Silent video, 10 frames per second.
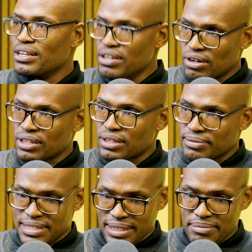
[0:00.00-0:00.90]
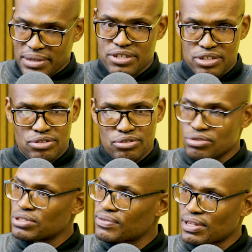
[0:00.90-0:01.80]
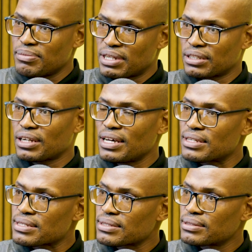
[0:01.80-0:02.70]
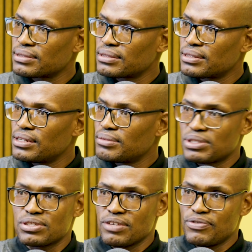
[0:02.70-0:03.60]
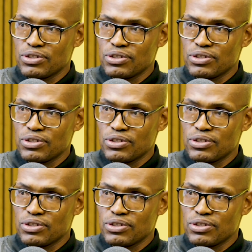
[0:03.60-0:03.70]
not the same metrics you use for the middle class. Because if you